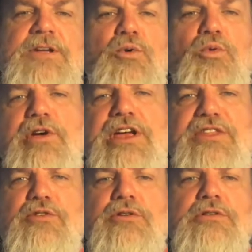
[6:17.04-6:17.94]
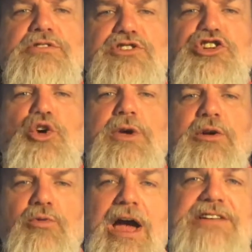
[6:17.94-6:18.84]
We're either sowing
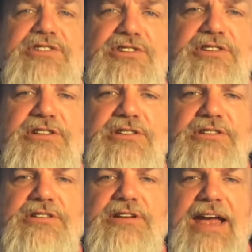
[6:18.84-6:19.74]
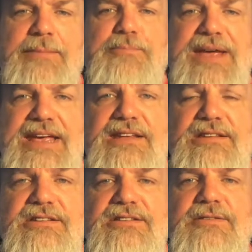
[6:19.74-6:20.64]
righteousness and
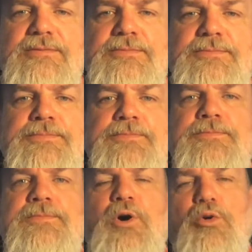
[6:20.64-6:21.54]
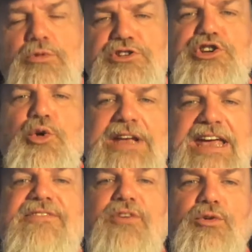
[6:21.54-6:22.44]
peace, or we're sowing
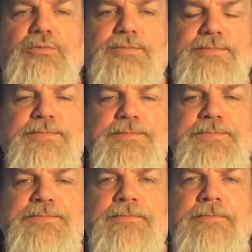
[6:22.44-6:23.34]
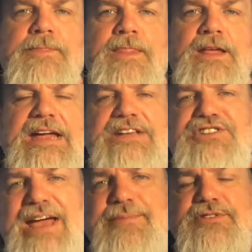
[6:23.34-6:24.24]
evil. And
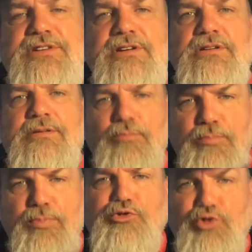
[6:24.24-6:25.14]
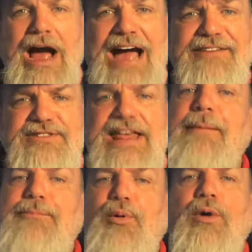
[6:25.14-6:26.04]
James drives
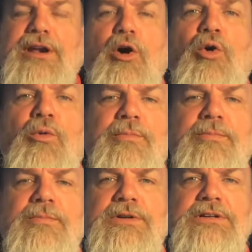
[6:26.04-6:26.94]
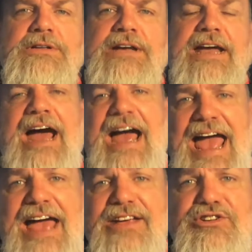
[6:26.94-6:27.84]
that point home. And I
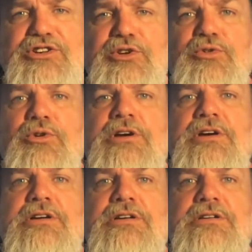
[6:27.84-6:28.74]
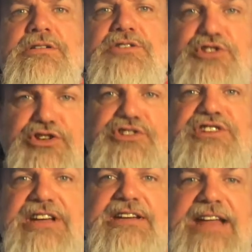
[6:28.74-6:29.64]
ask you to just
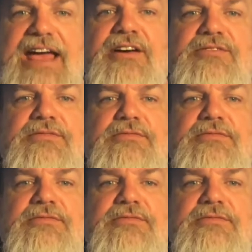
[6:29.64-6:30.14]
sit down,